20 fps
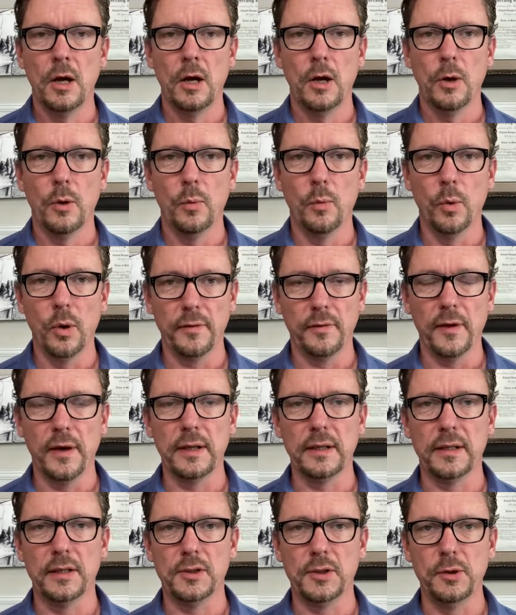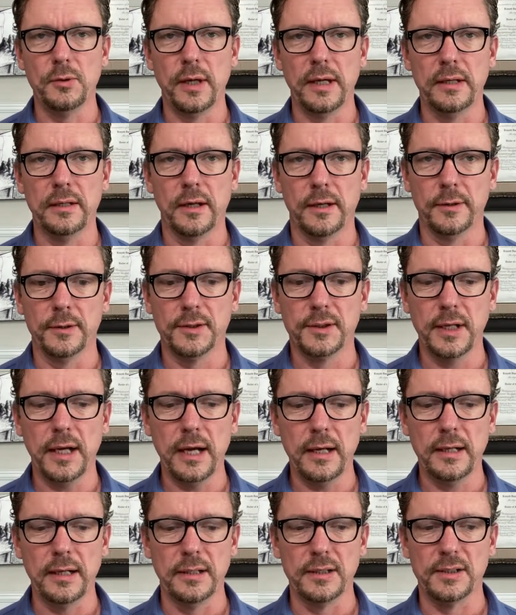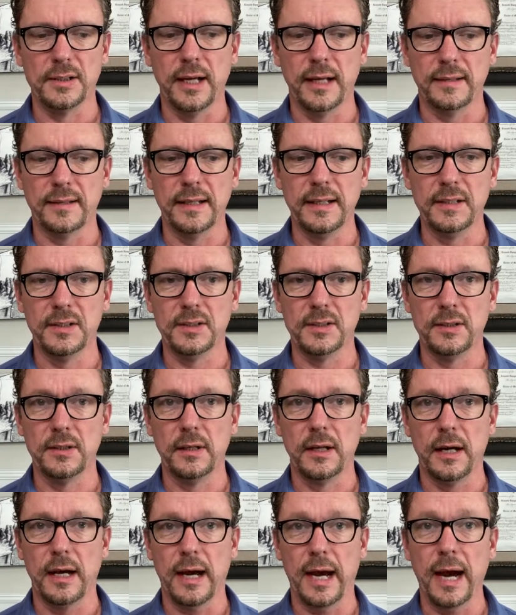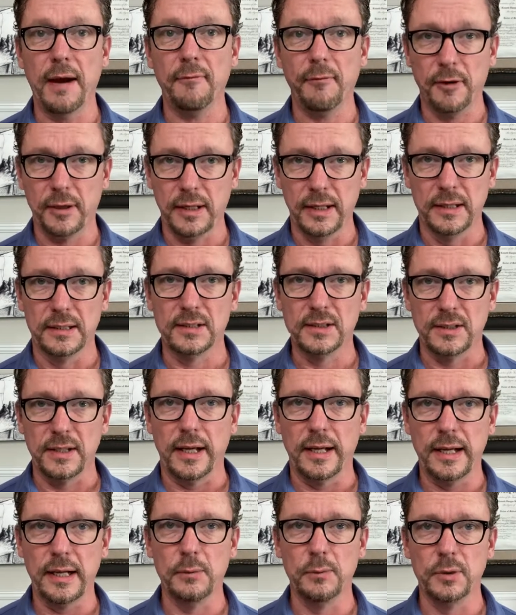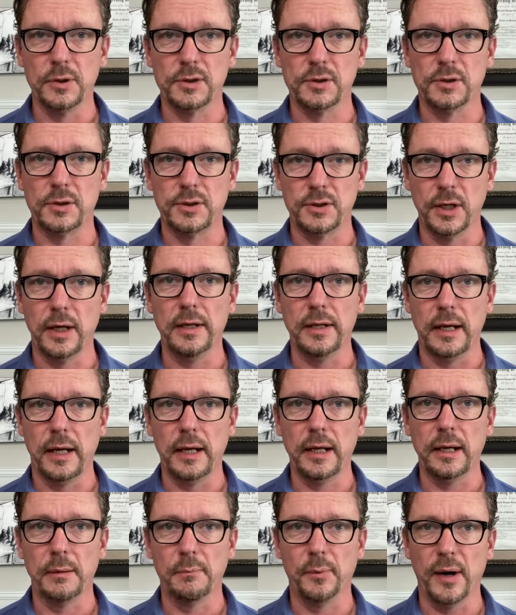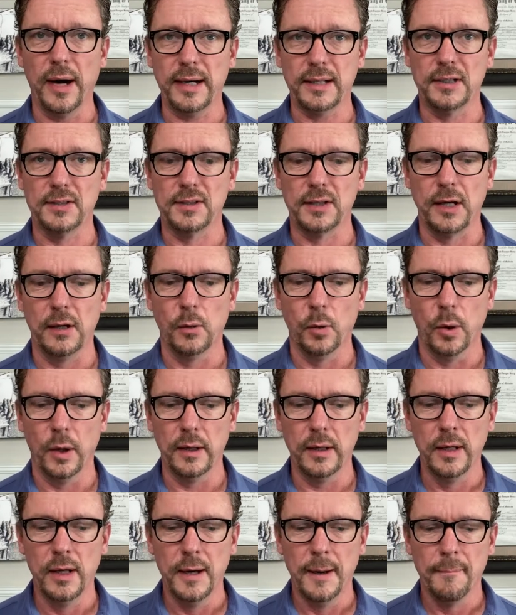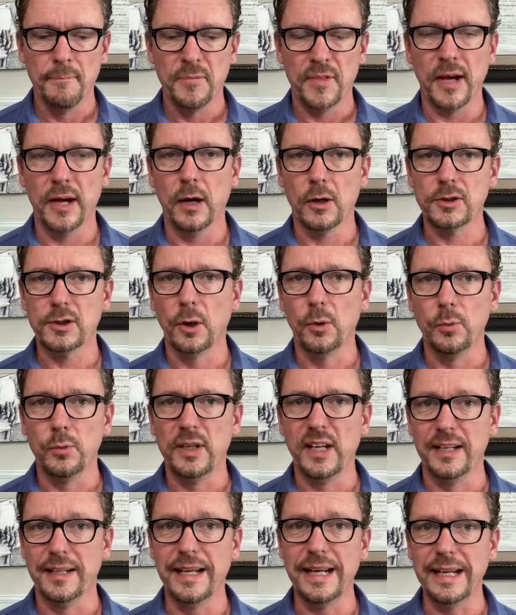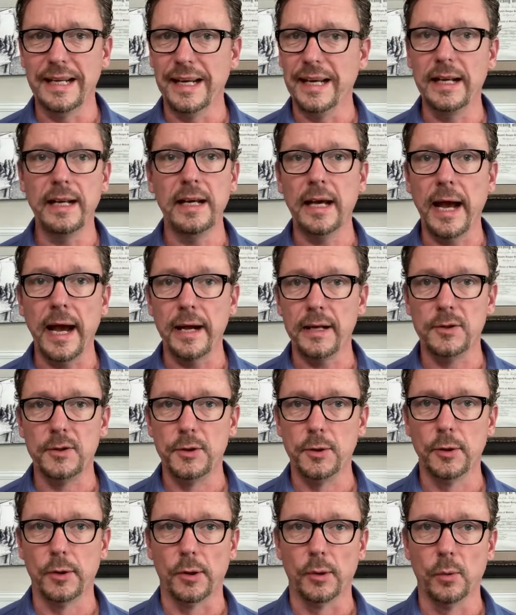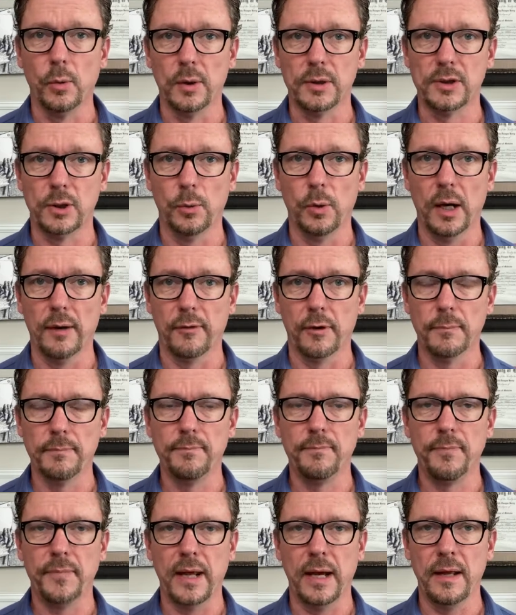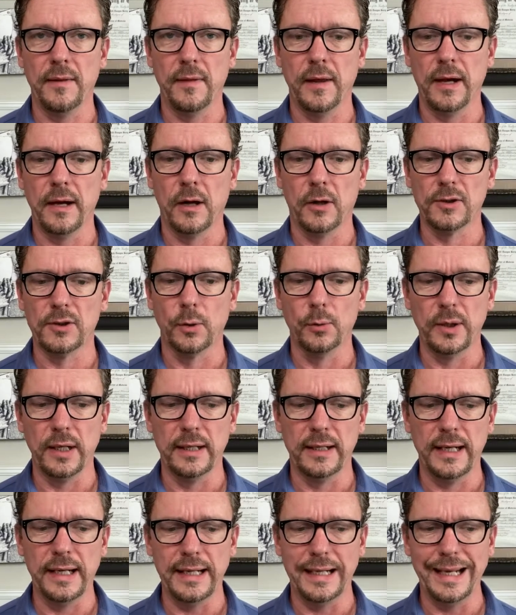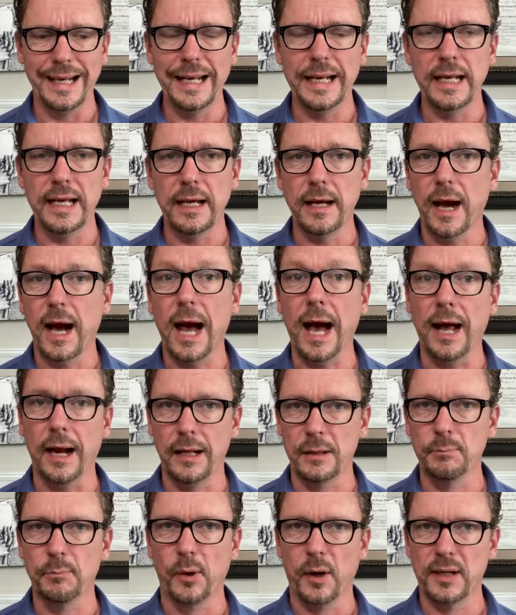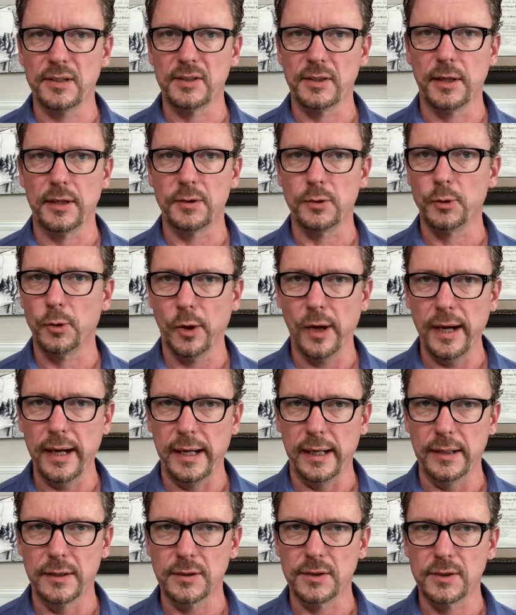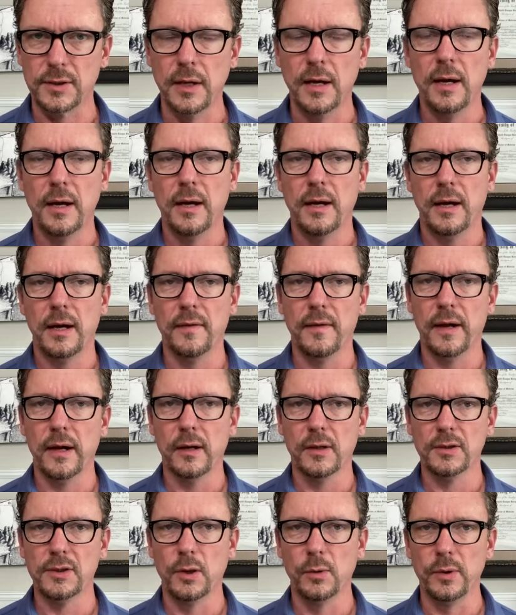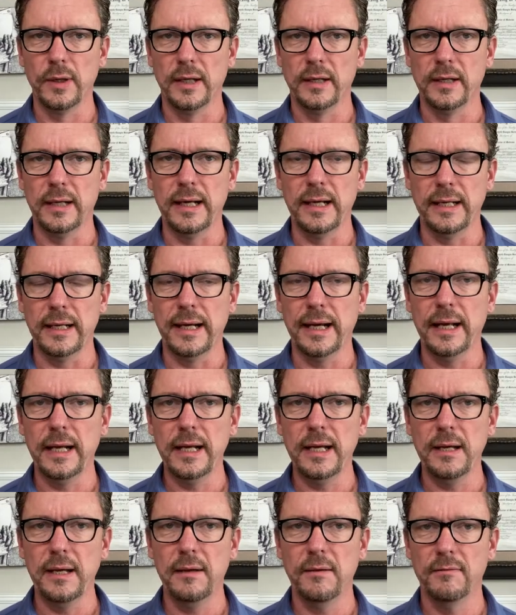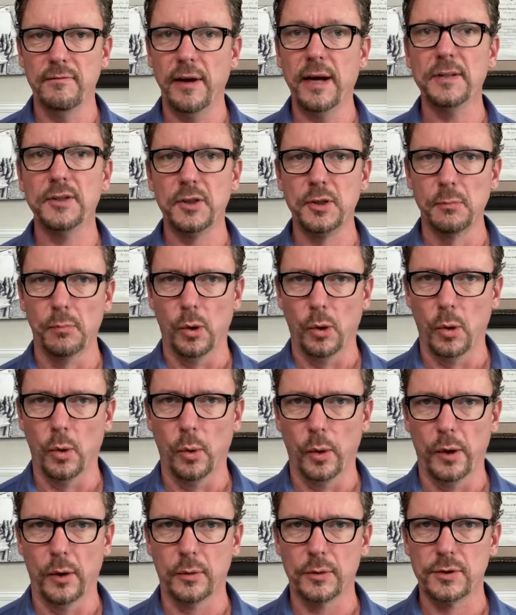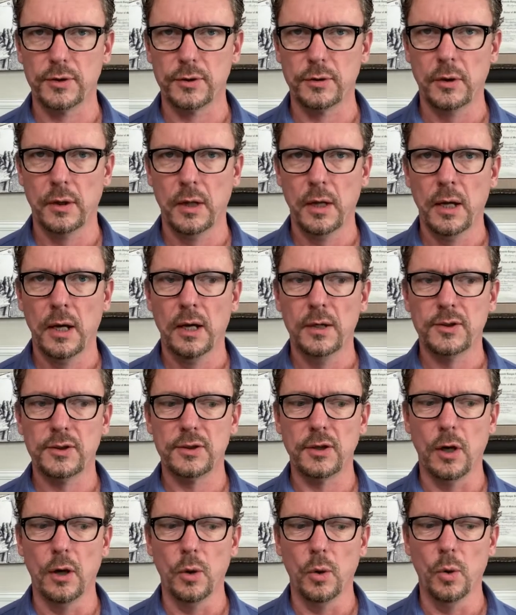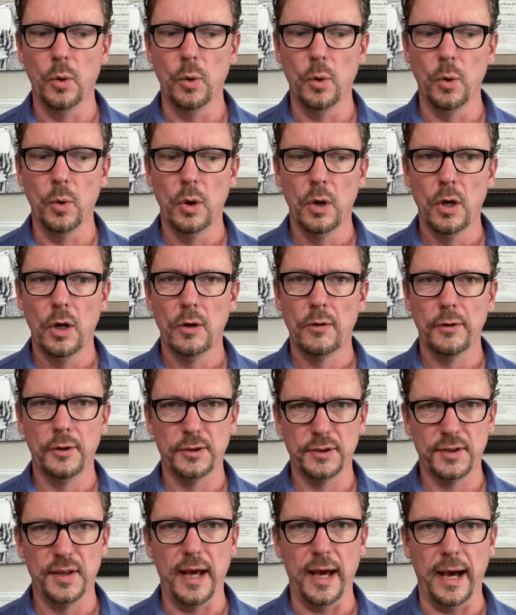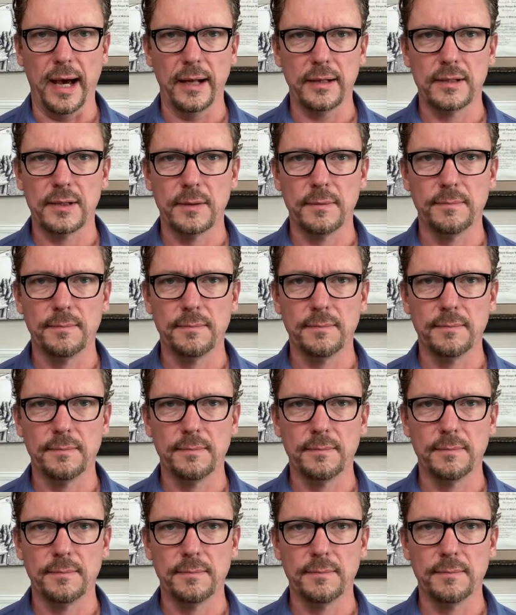One thing that you need to understand is that these Africans that he was studying and practicing on, they also didn't eat any added sugar whatsoever. And they also didn't eat any highly processed grains. And they also didn't eat any vegetable oils. So there's that.